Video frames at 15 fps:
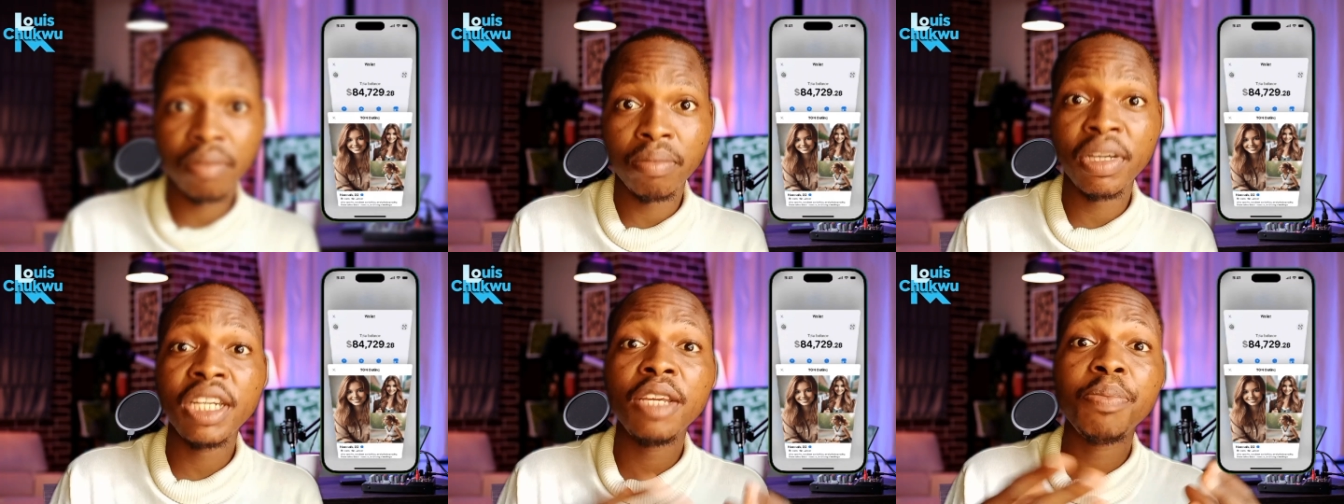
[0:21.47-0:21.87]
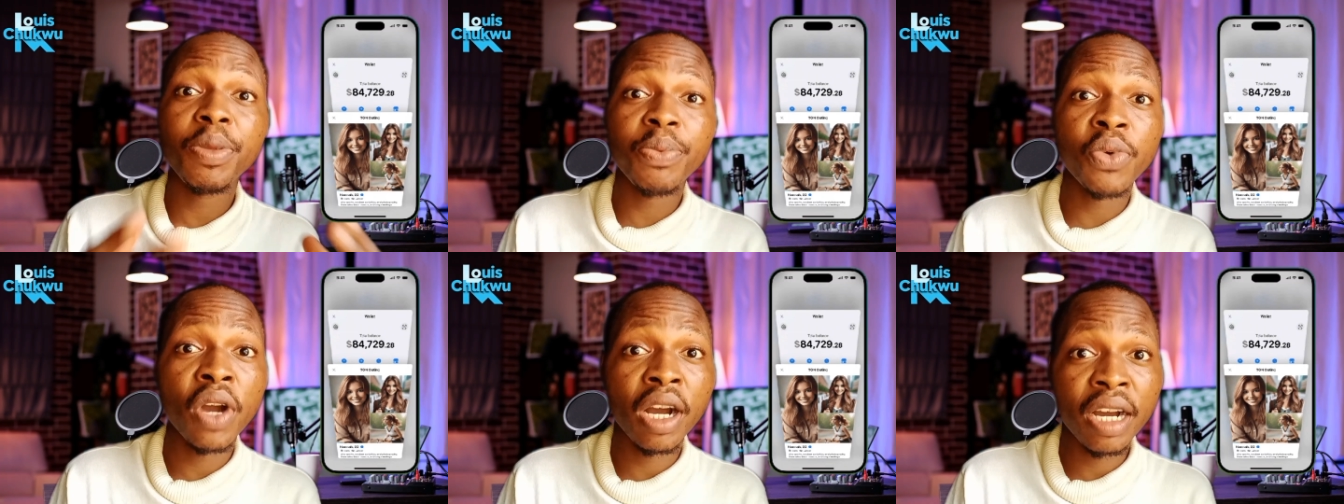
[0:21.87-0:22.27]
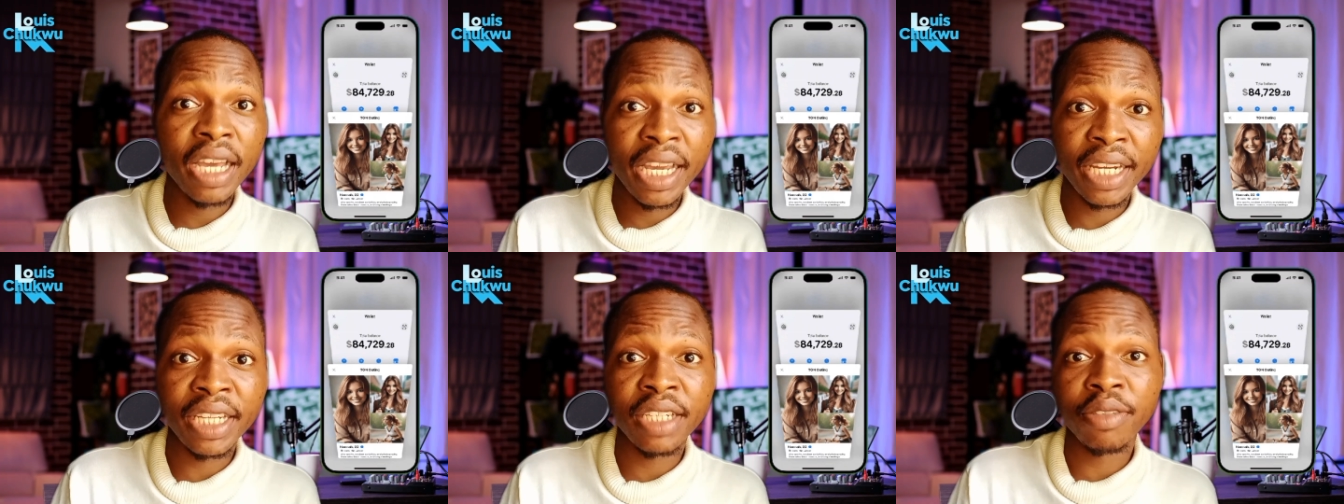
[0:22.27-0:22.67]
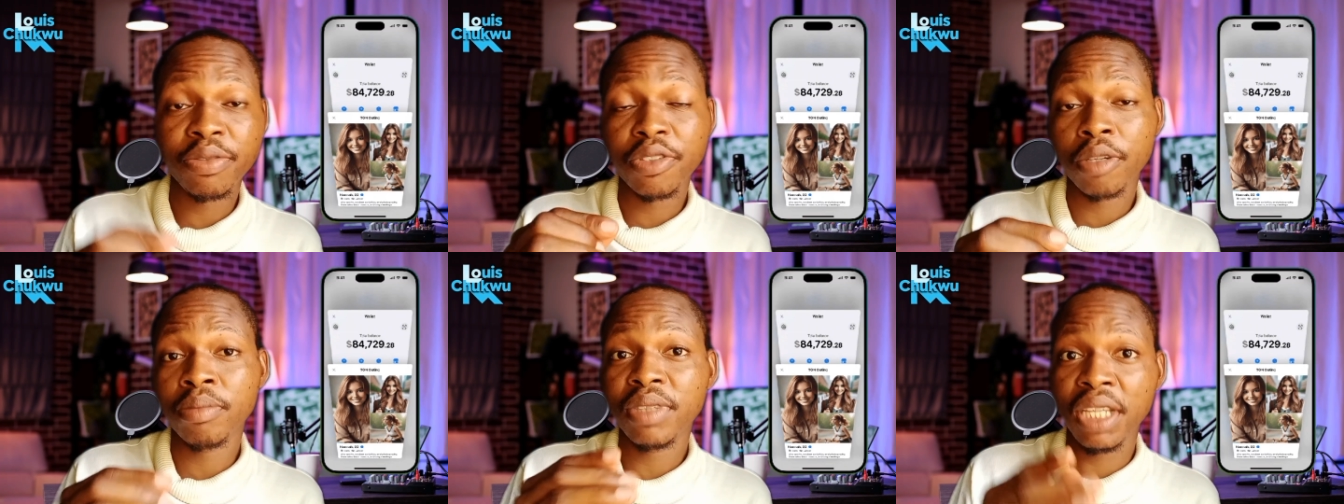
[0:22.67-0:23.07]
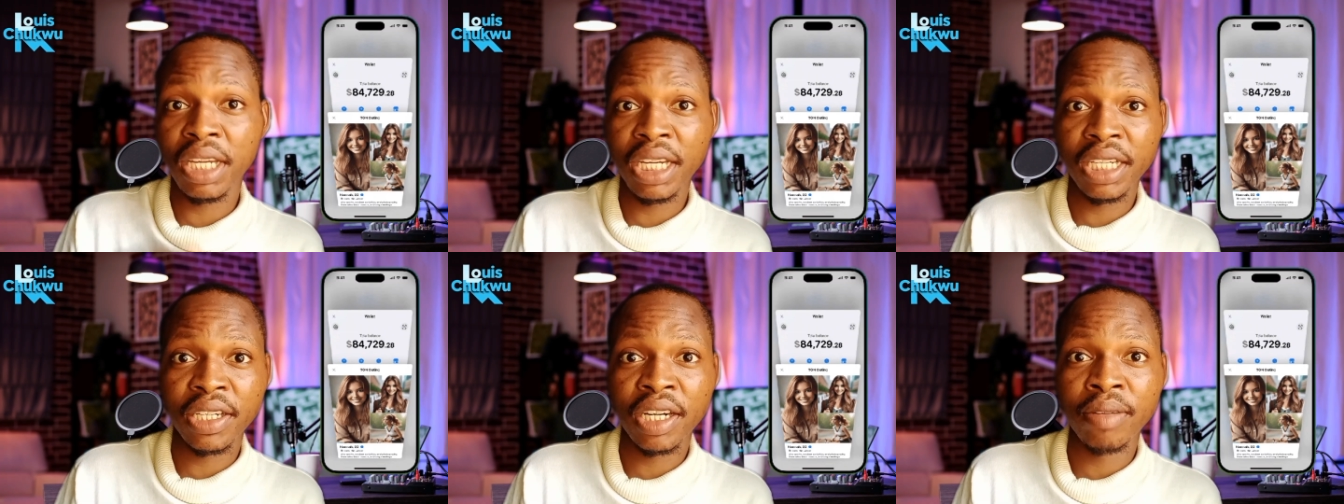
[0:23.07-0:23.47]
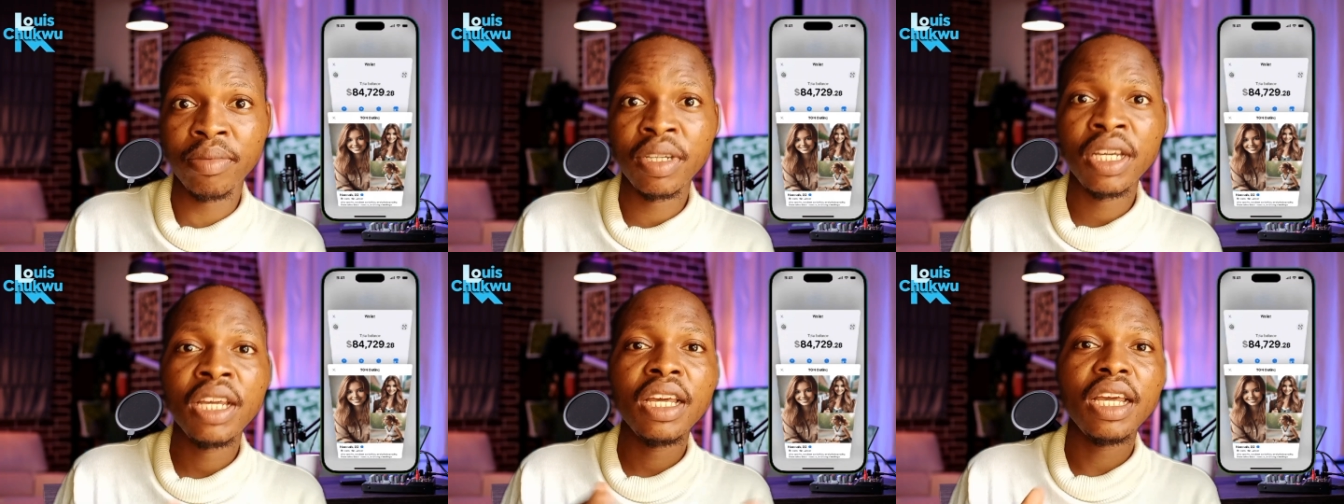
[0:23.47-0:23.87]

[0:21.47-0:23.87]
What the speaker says: Many people are earning from Telegram,